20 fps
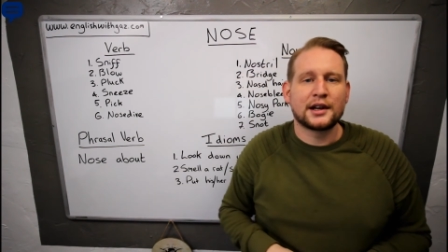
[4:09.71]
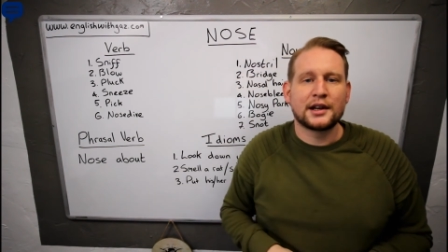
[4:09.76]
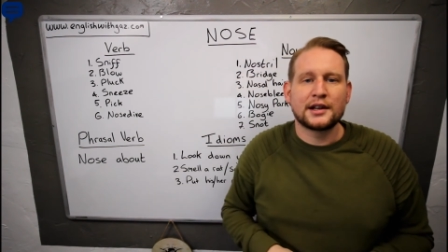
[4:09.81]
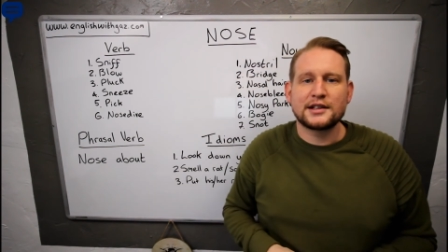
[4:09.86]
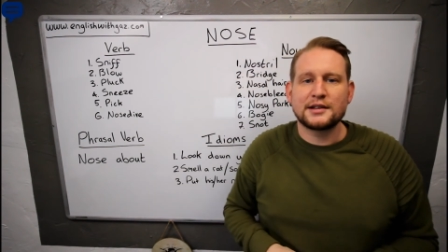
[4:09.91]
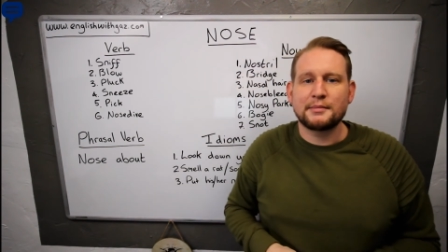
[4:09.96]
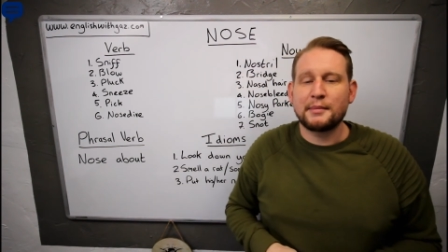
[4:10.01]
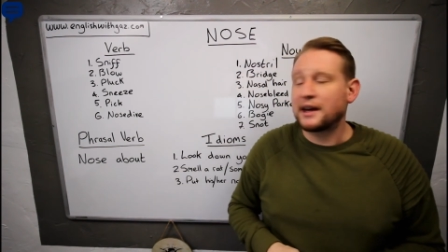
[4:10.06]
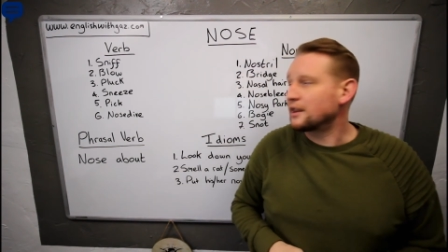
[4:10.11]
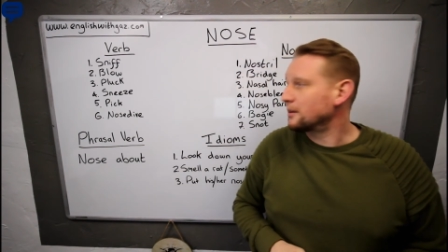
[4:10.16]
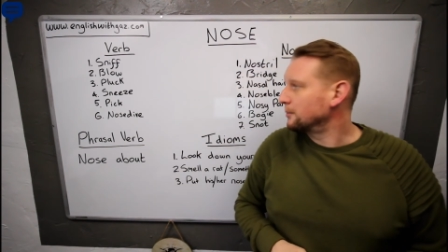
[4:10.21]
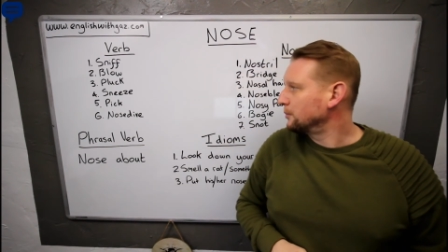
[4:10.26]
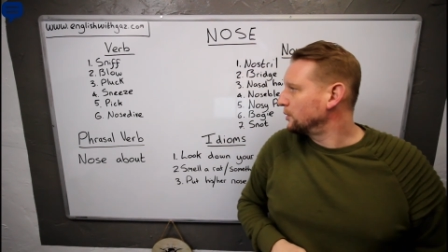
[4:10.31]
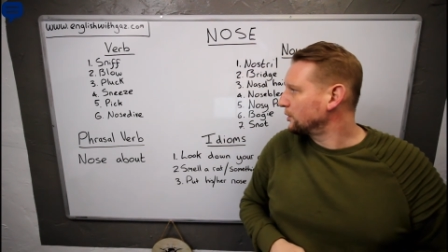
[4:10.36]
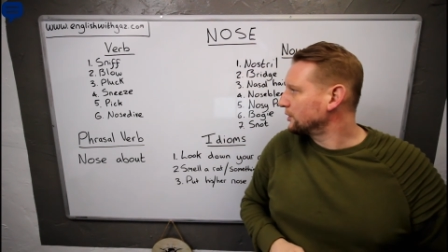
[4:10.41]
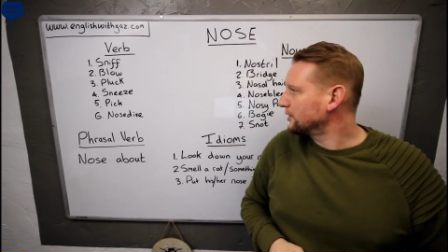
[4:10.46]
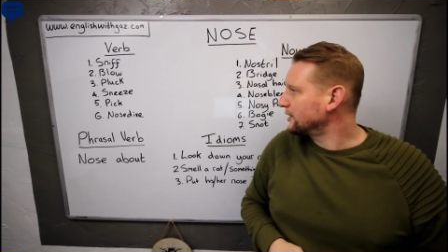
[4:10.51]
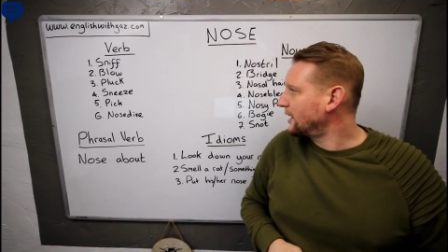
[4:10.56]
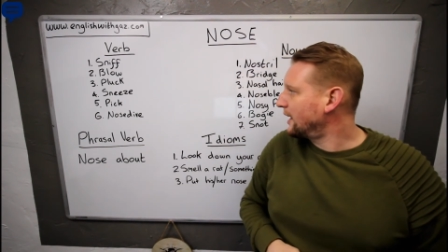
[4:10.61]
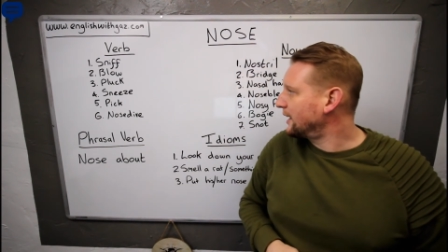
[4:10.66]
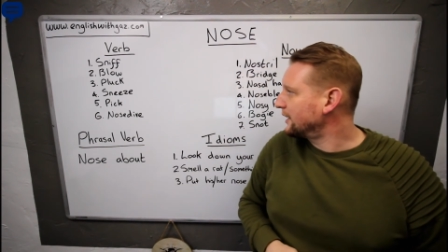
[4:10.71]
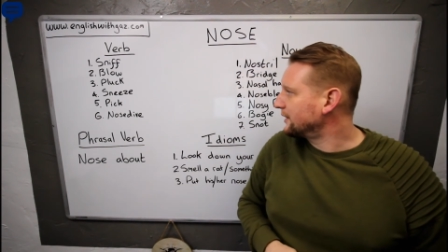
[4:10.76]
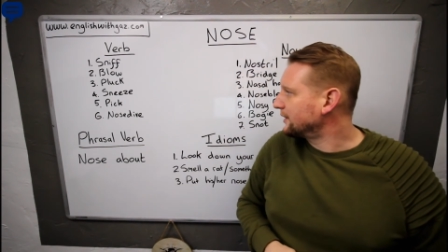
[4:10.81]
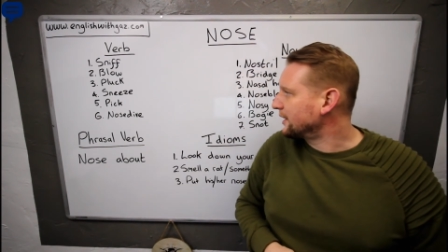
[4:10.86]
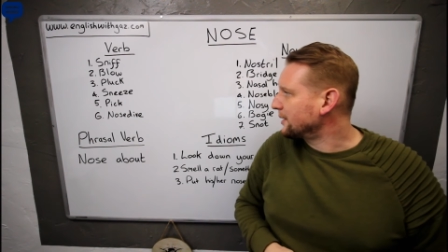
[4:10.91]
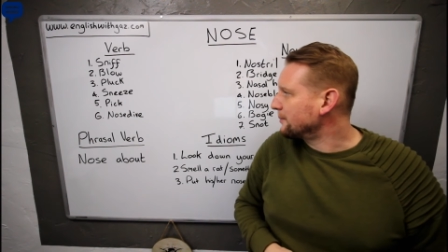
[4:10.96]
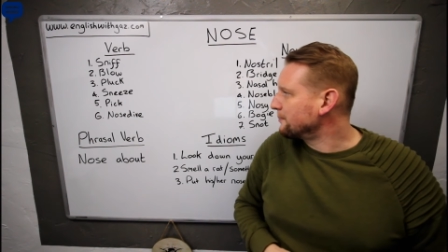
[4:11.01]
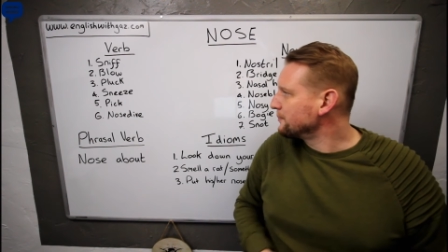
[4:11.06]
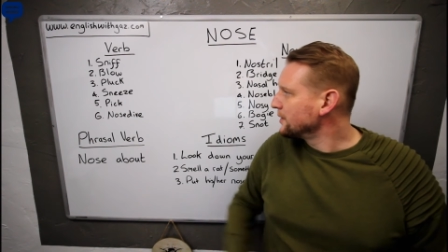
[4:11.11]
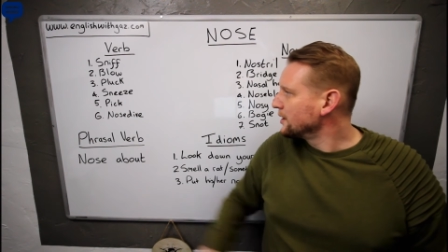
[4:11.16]
to make them look
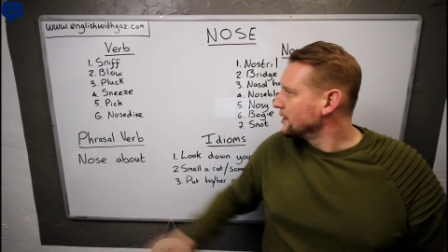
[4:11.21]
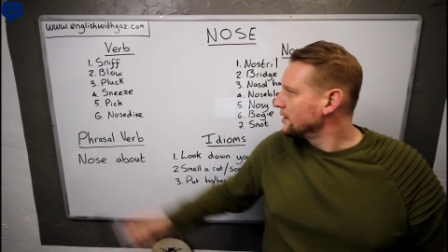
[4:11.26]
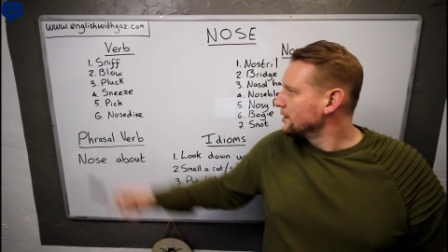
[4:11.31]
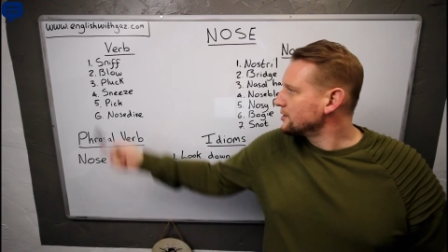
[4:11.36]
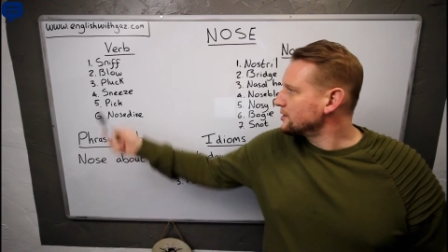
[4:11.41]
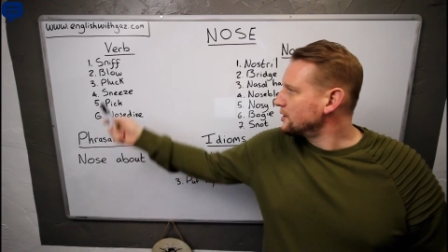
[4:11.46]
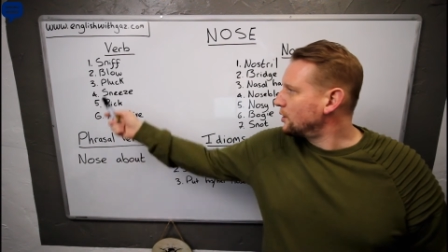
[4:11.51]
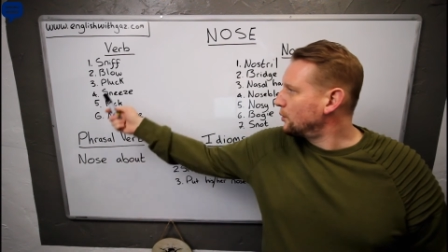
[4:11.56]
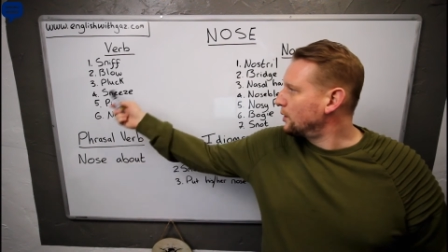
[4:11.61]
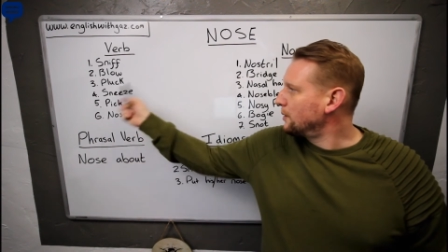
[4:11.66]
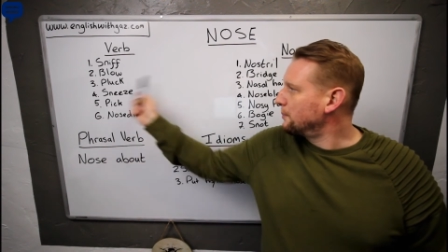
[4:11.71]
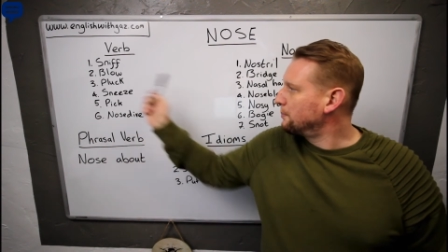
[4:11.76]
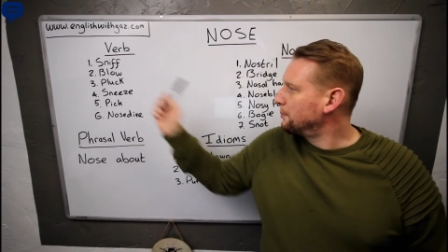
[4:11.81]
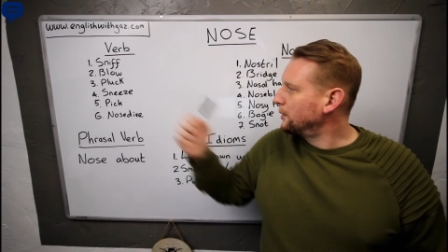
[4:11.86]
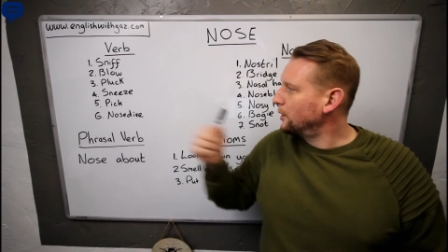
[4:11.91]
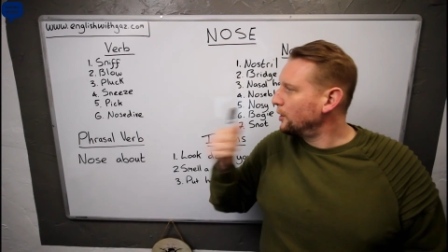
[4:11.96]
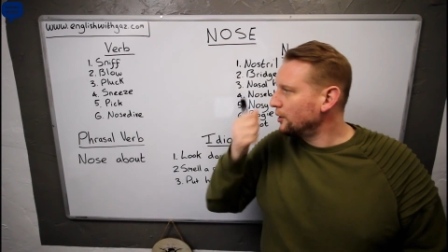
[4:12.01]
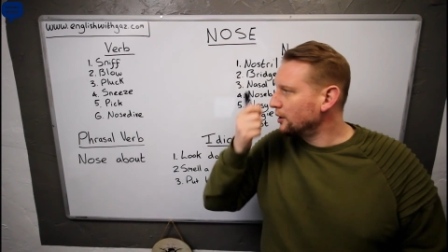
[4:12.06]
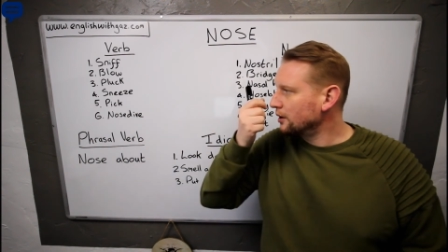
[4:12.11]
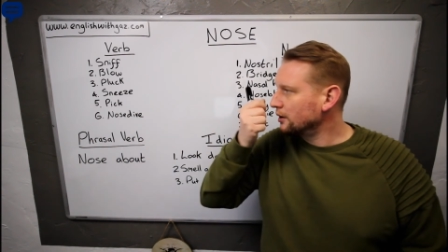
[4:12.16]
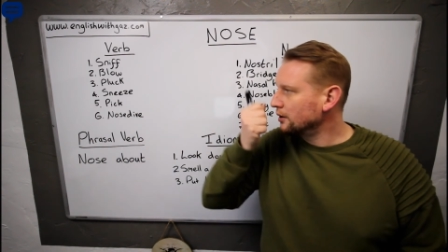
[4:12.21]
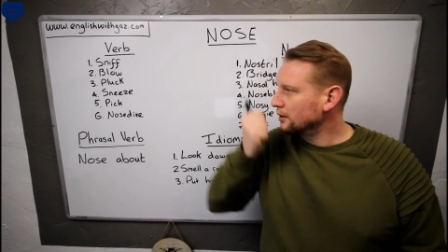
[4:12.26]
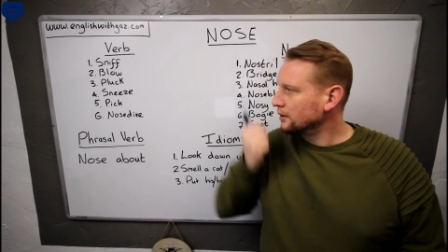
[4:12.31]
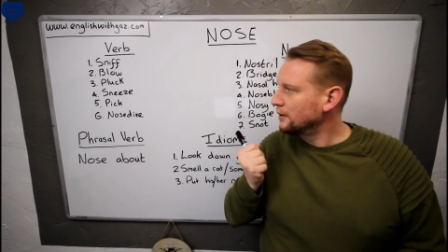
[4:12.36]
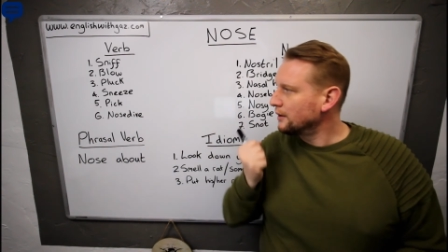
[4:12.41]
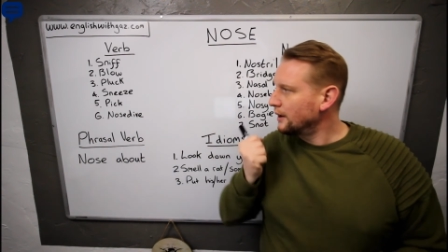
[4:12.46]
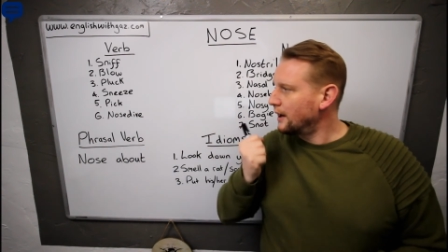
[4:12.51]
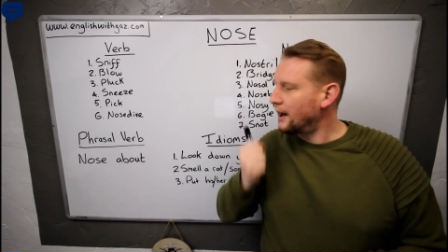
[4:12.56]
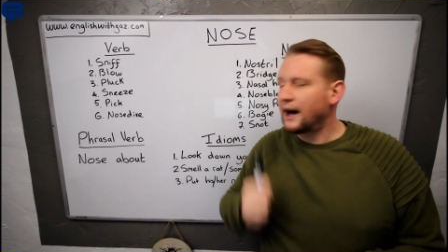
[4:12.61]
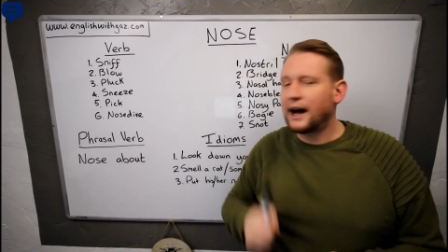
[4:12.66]
tidy. So we pluck
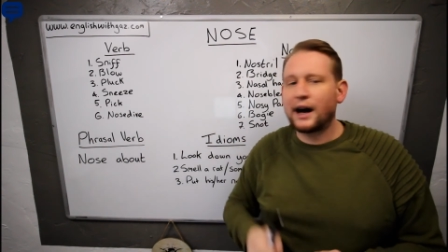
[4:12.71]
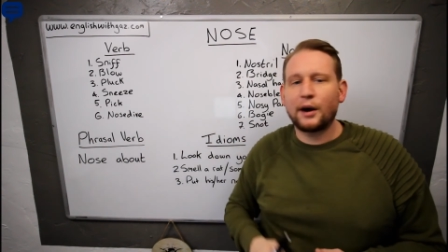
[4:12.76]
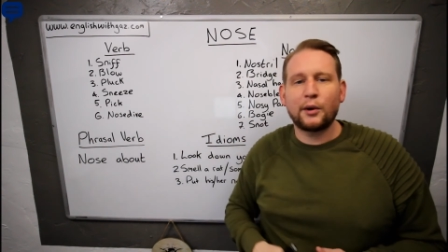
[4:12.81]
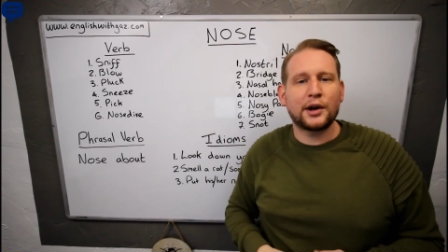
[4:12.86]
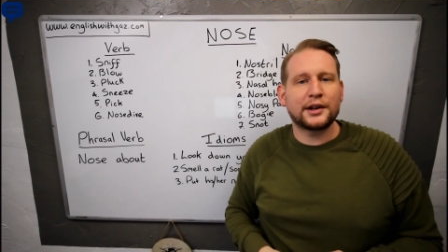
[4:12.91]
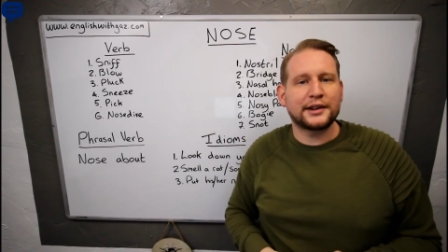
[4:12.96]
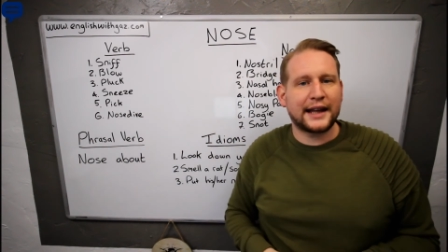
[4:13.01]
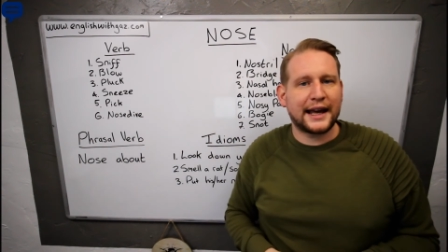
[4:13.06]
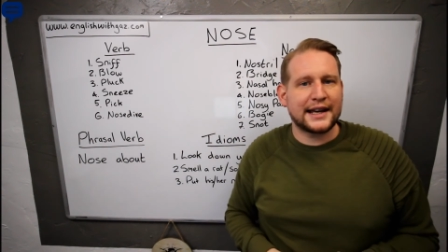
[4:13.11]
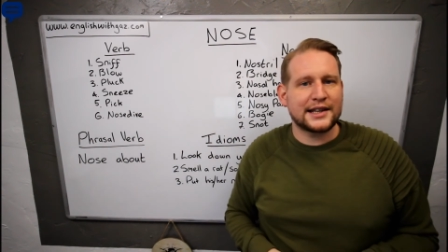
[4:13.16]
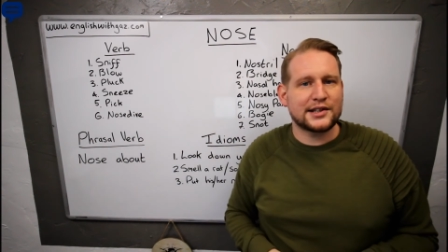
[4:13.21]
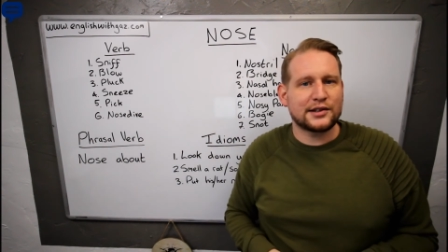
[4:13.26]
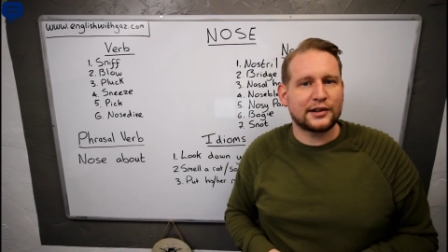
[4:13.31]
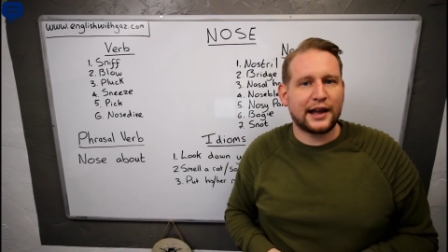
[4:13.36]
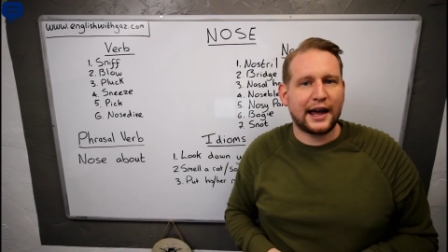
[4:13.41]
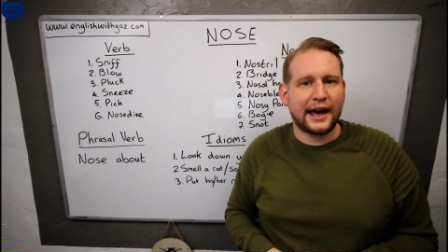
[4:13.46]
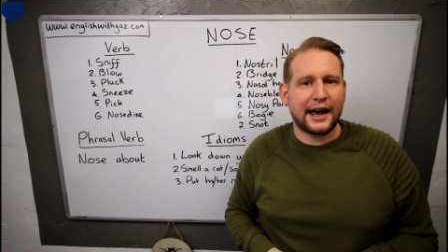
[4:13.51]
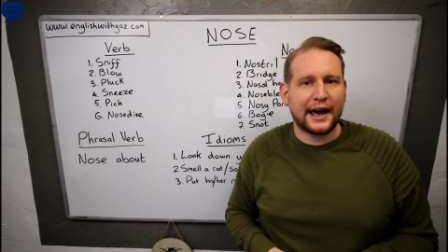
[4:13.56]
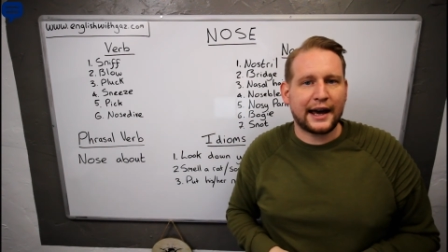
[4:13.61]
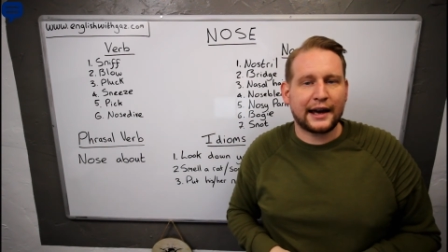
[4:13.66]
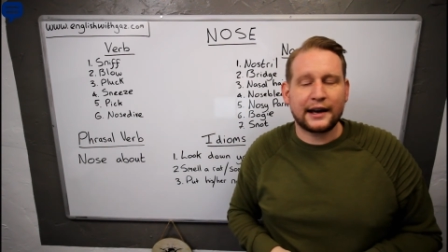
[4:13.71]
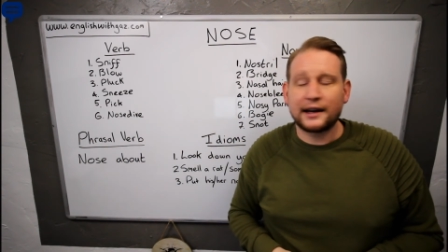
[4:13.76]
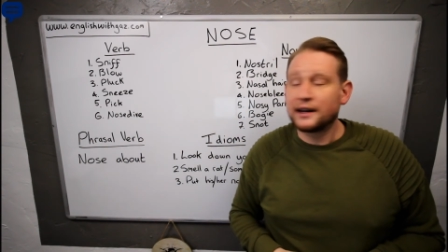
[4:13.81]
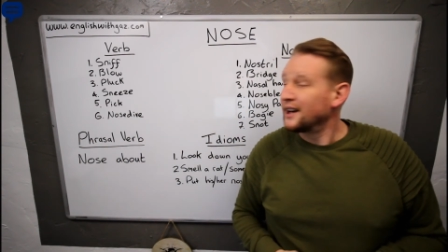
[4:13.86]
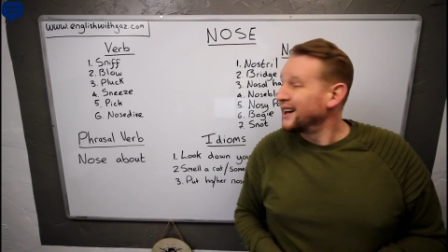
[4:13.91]
our nasal hair.